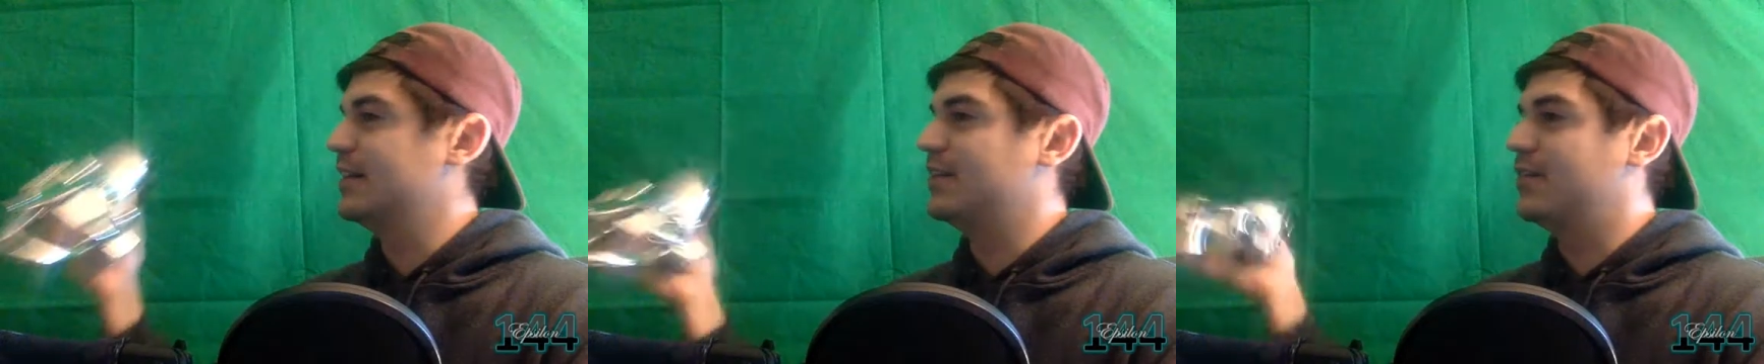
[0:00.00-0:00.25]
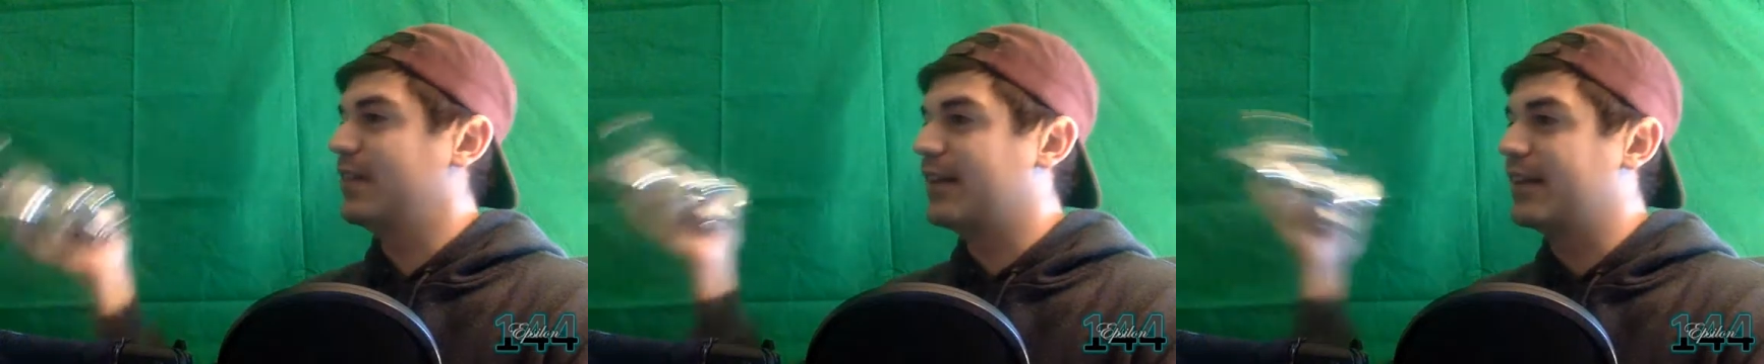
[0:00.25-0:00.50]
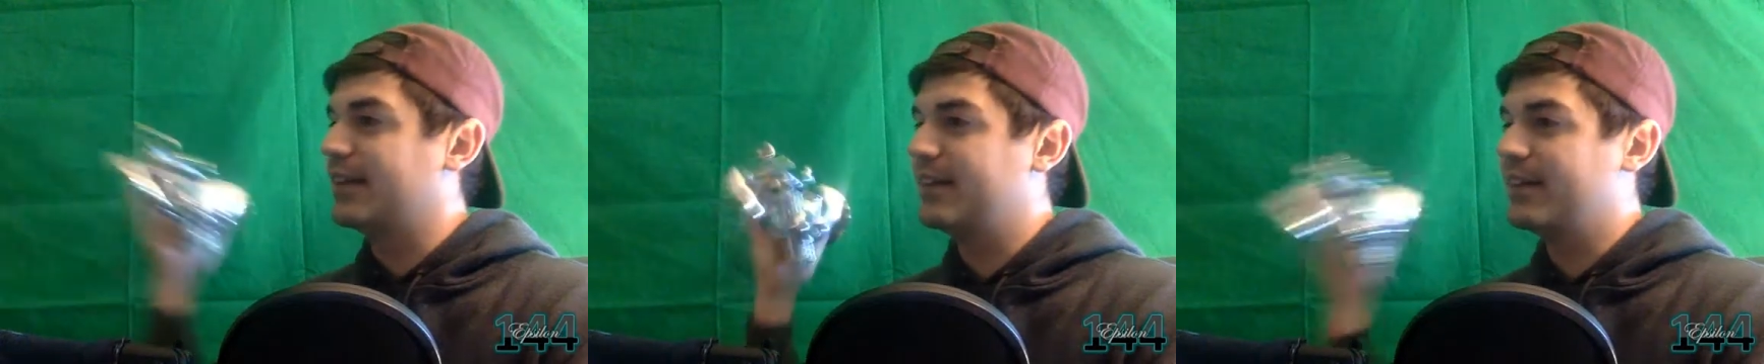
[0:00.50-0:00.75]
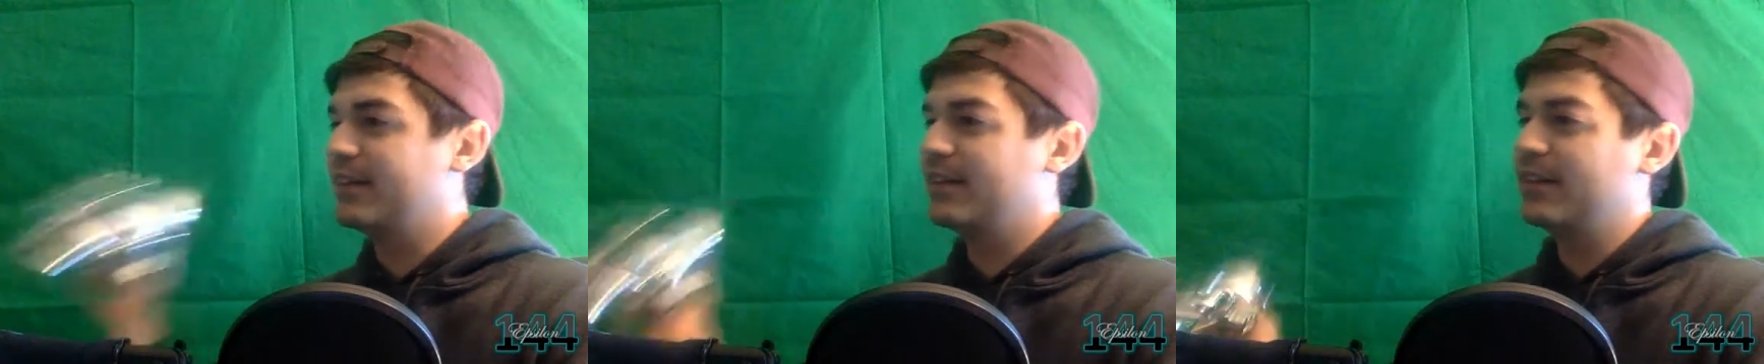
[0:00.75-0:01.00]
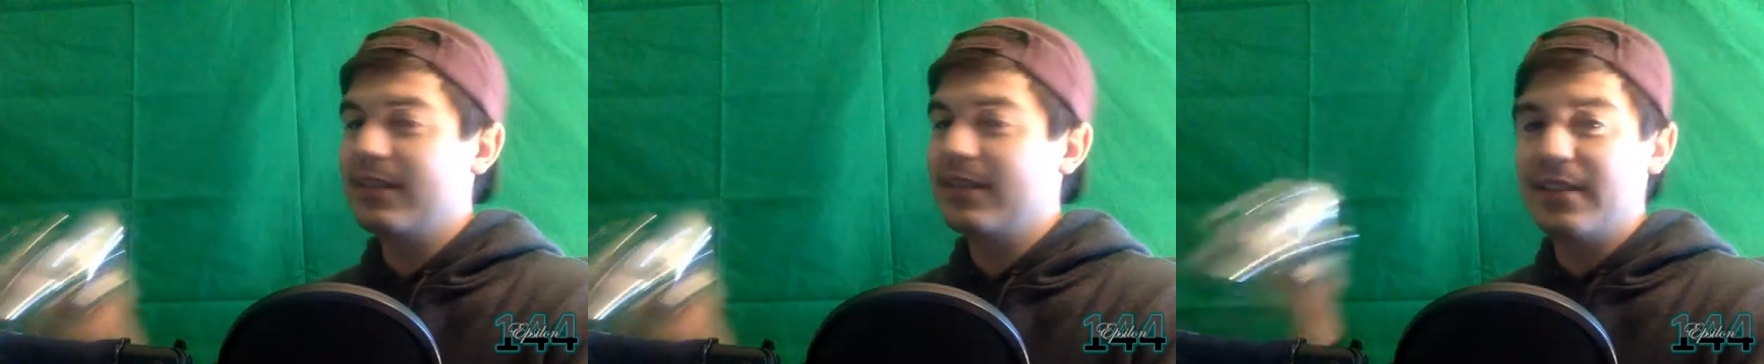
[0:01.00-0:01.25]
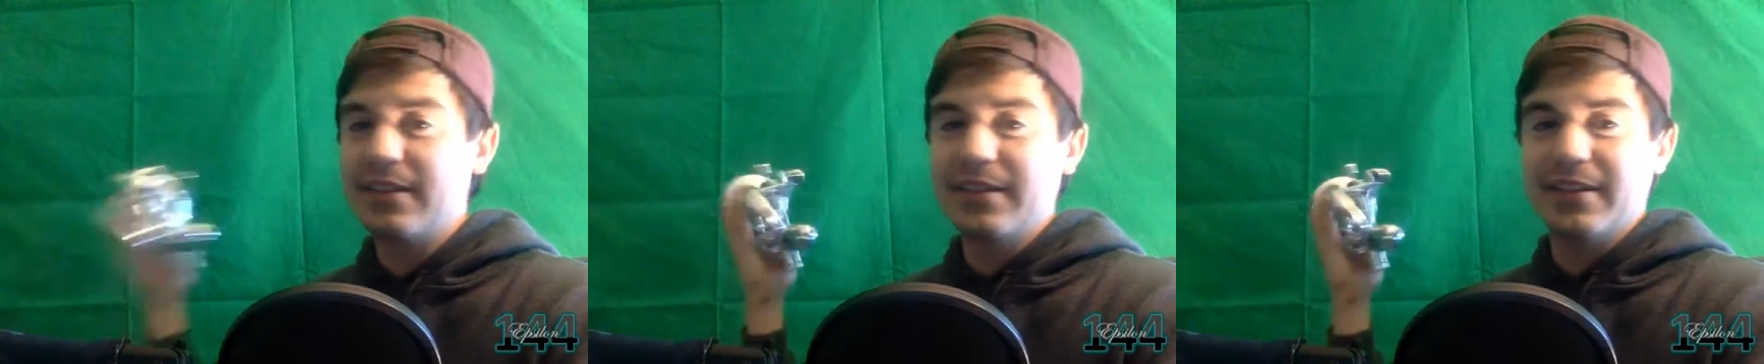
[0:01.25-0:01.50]
if that.
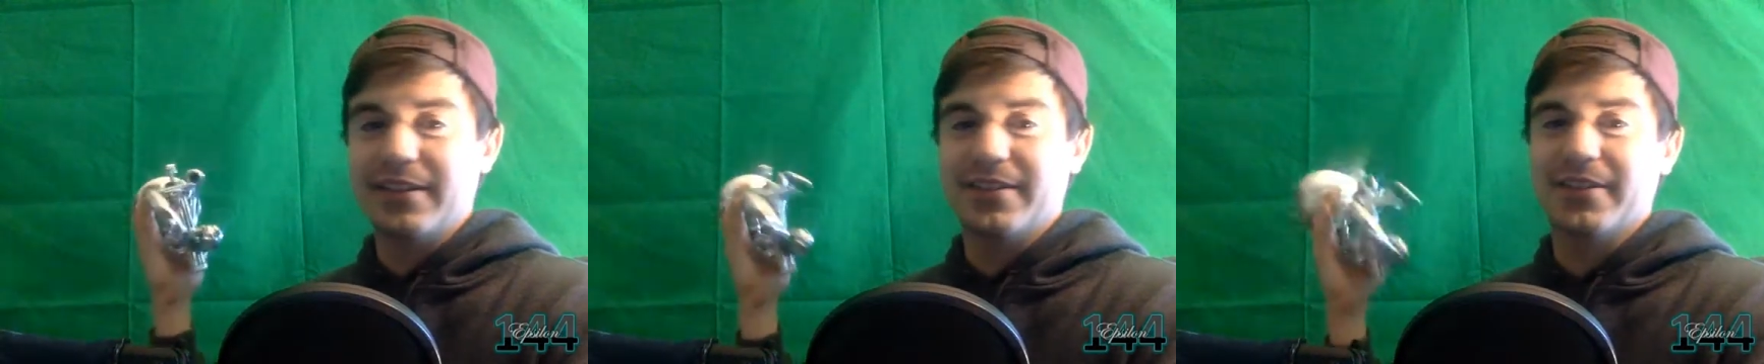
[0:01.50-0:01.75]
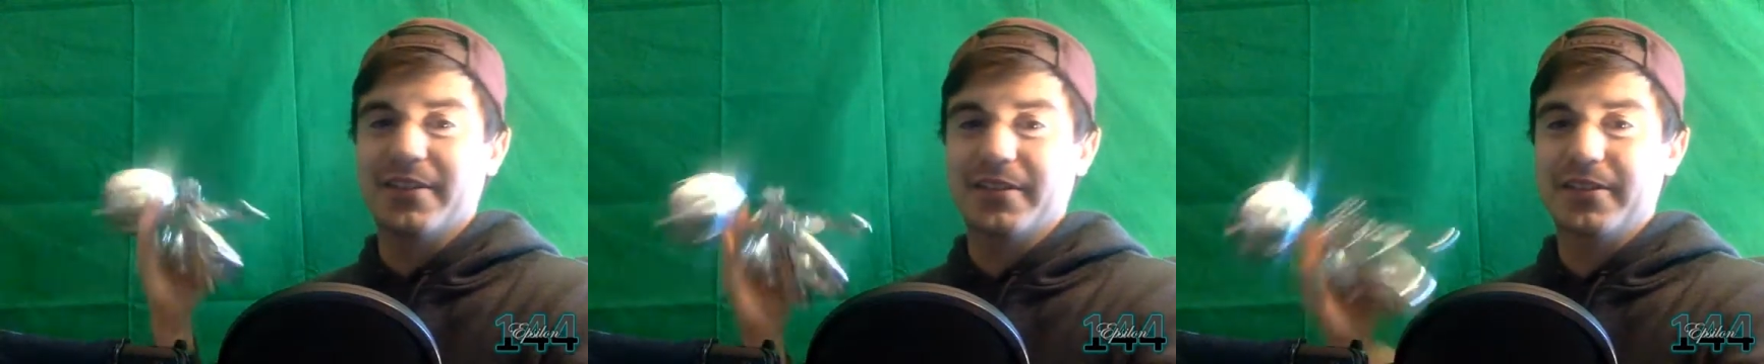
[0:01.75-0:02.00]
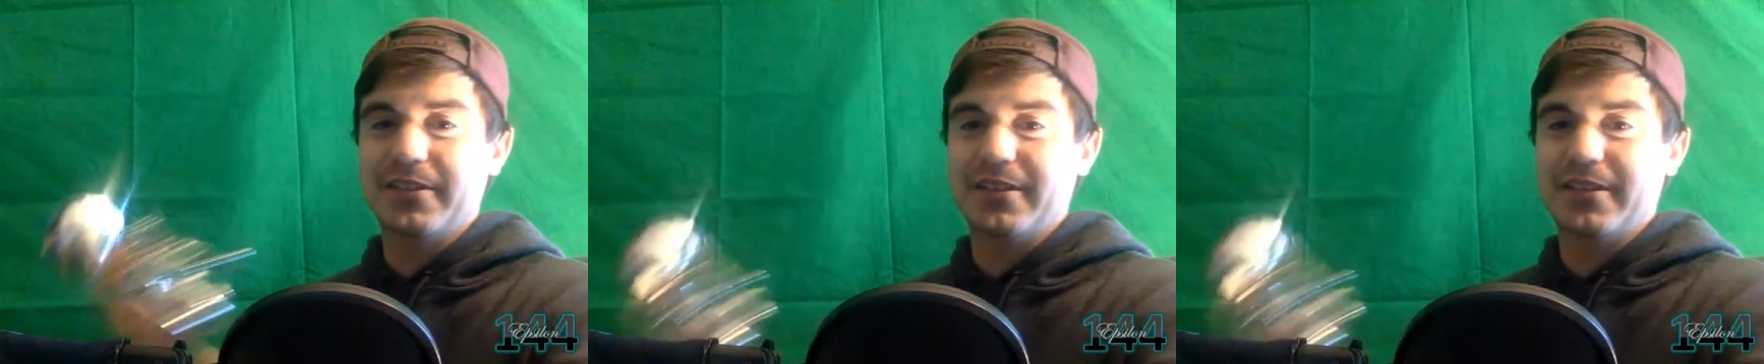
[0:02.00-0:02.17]
You know,